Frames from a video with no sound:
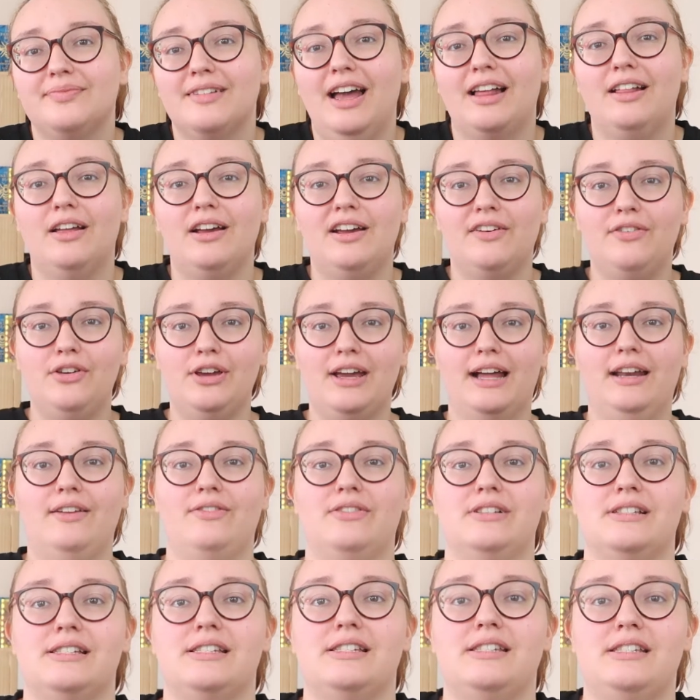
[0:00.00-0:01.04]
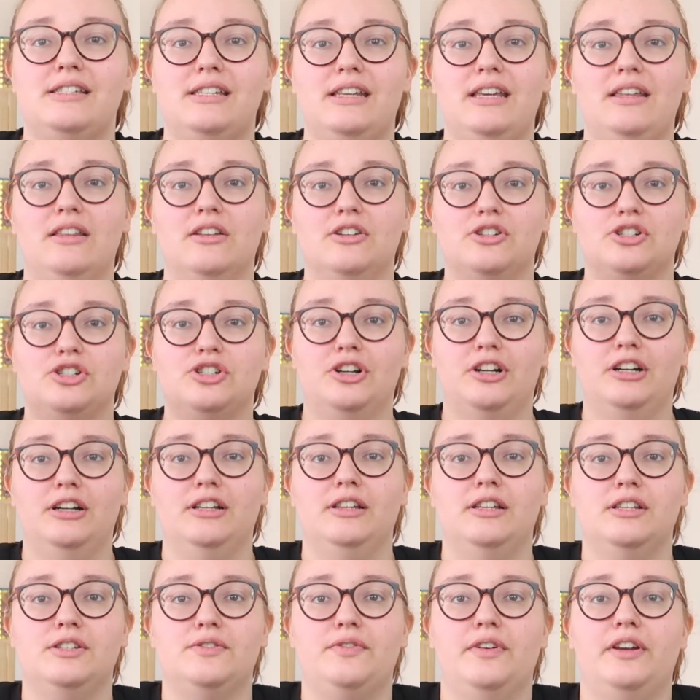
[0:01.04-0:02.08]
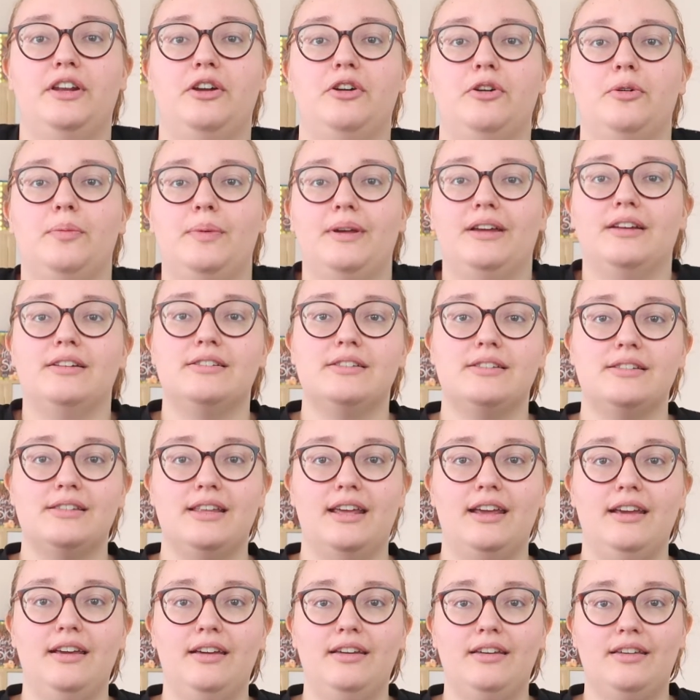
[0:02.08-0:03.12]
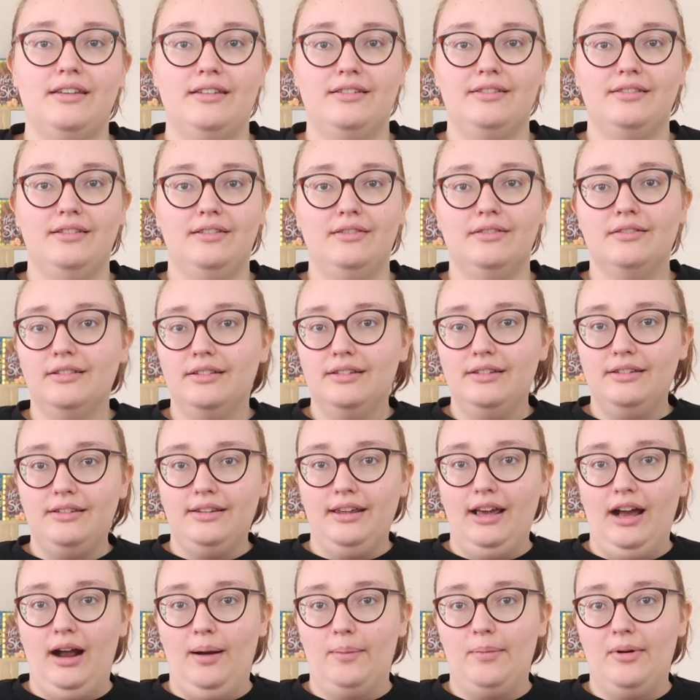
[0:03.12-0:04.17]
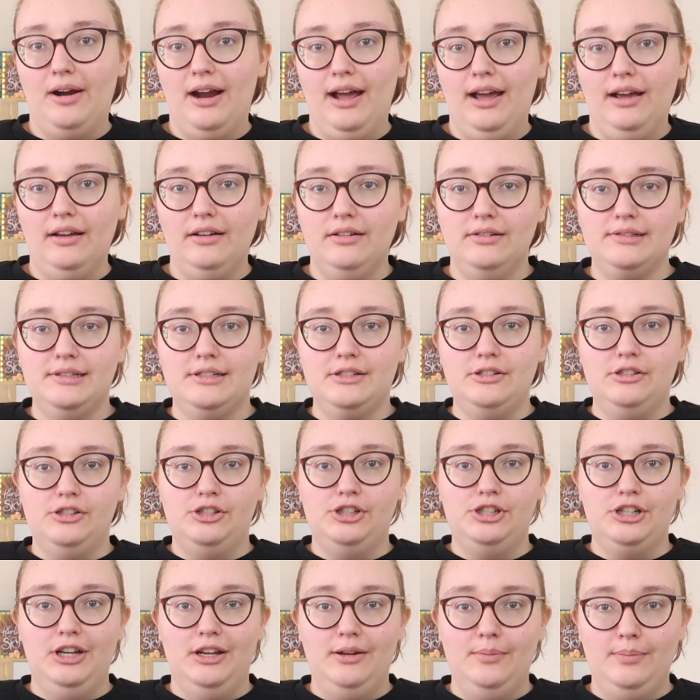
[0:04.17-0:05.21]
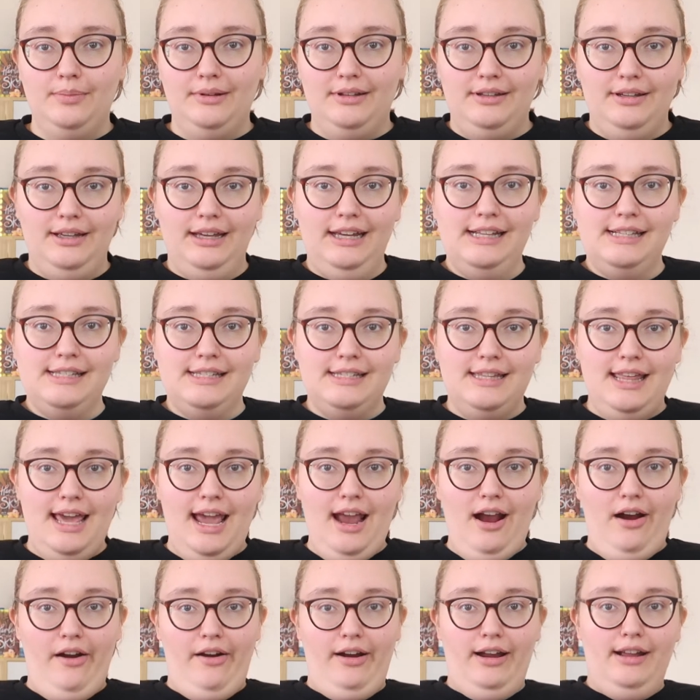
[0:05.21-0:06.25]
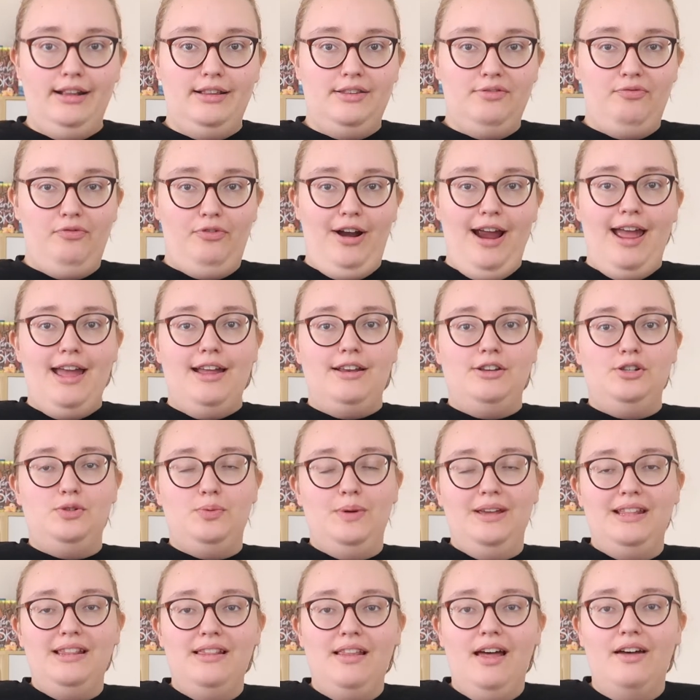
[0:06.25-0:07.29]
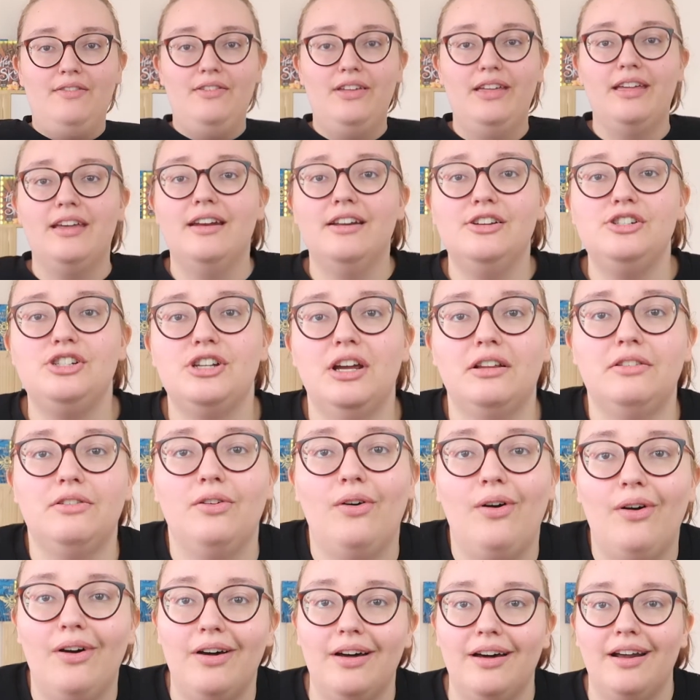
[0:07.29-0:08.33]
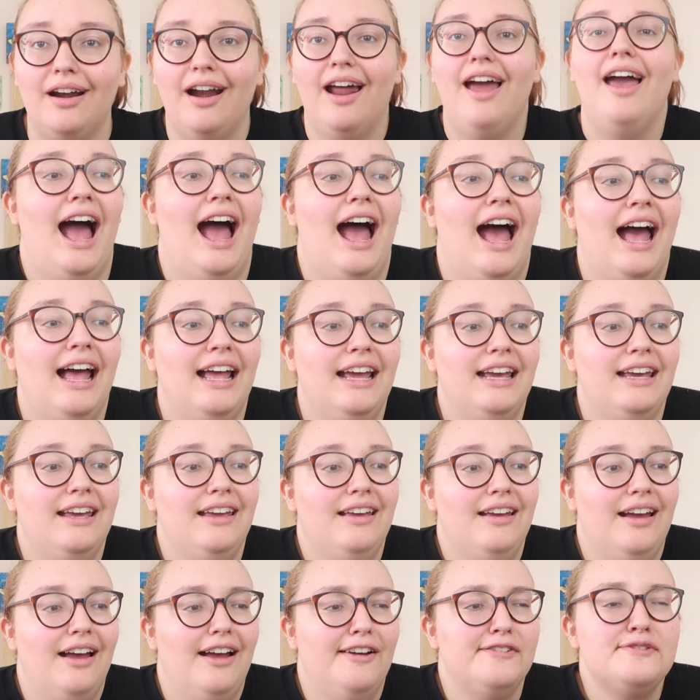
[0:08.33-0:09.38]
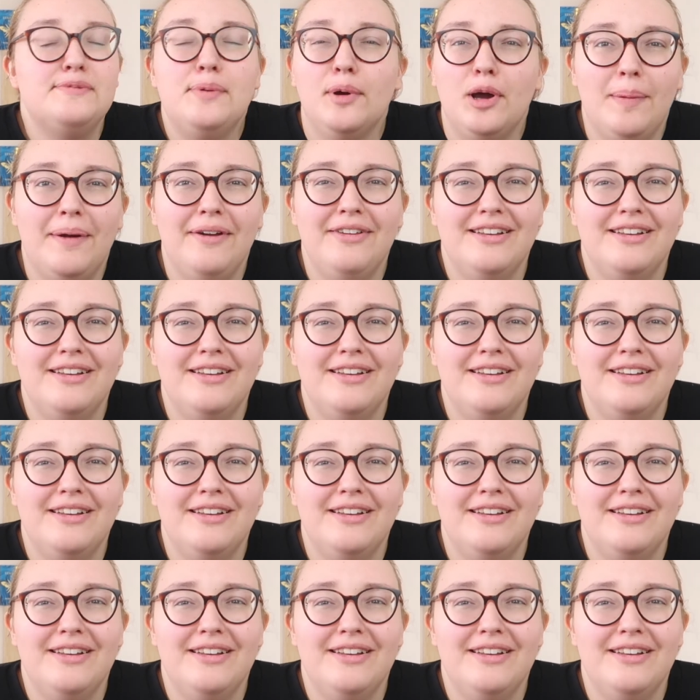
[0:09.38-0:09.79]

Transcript: I like if you can't even see this shirt in this video because like camera angles and shit, but it's there, it's French, we love it, j'adore. I've spoken about